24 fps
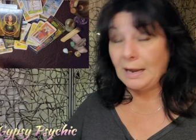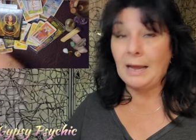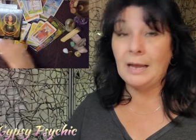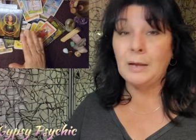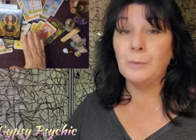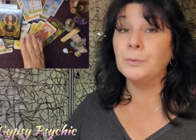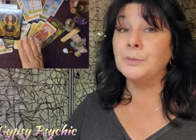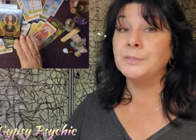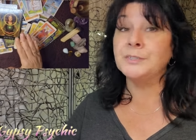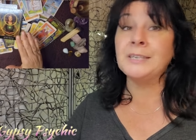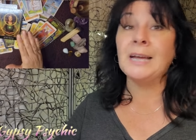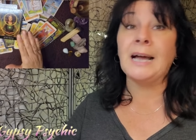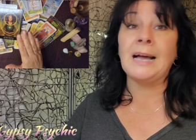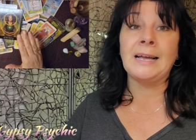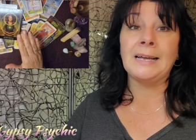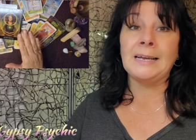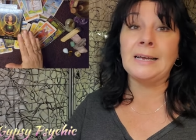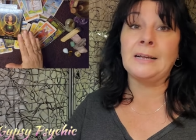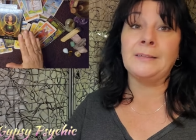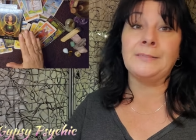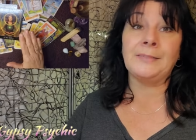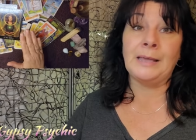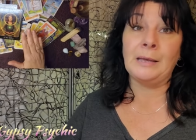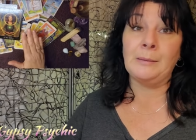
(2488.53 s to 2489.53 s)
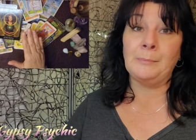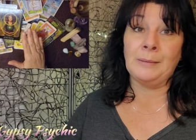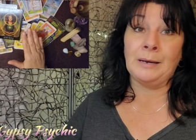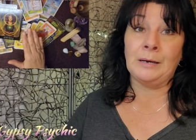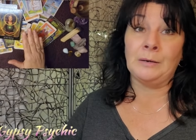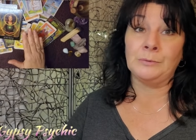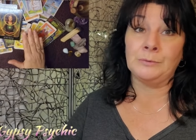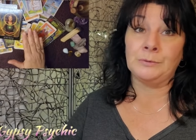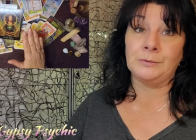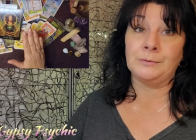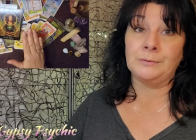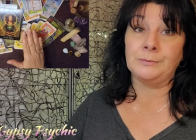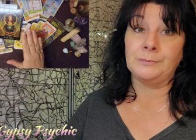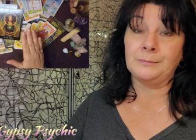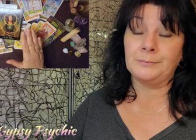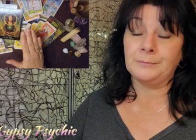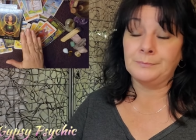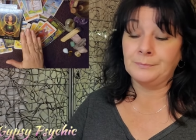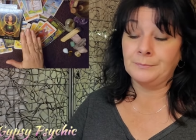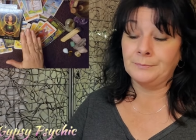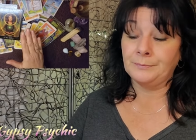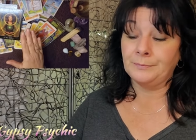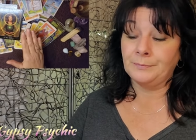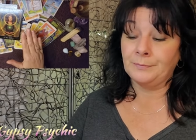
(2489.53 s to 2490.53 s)
I will die on that mountain.
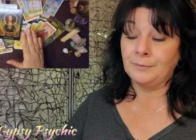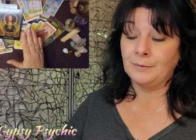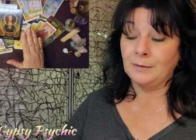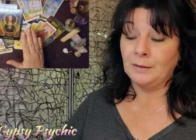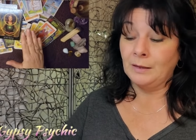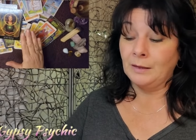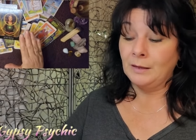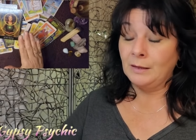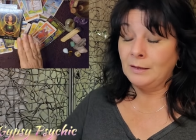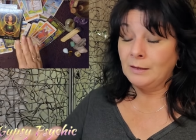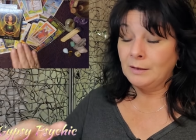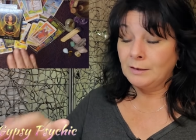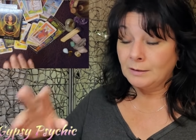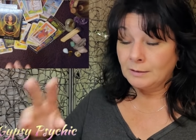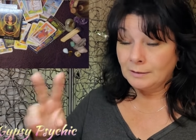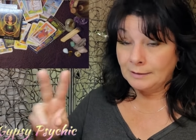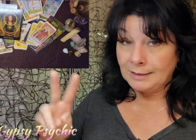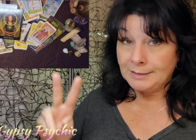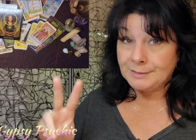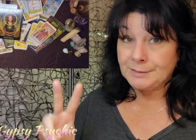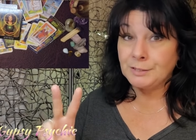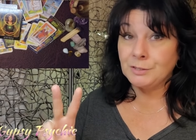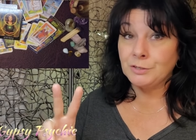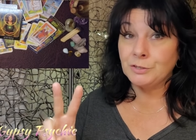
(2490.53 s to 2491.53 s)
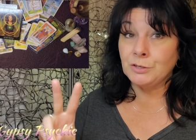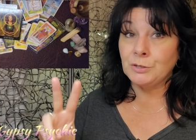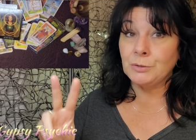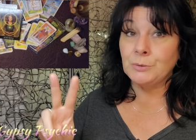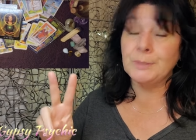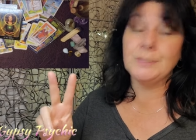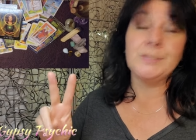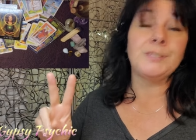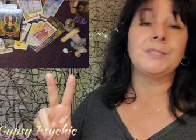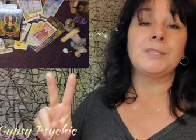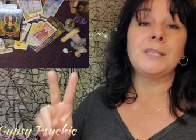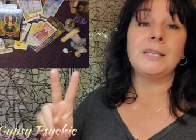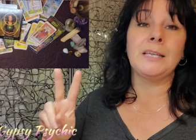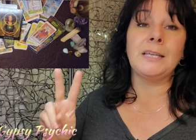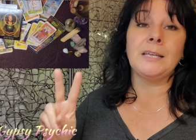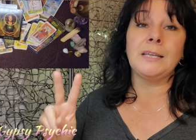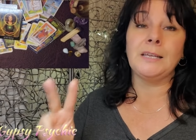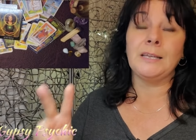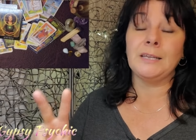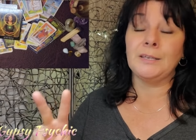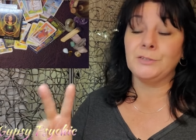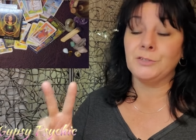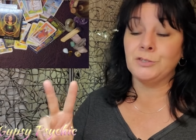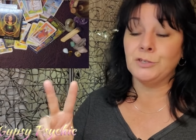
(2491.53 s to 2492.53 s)
Lesson two is the
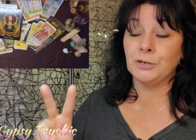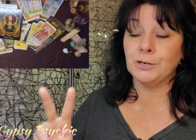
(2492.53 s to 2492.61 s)
is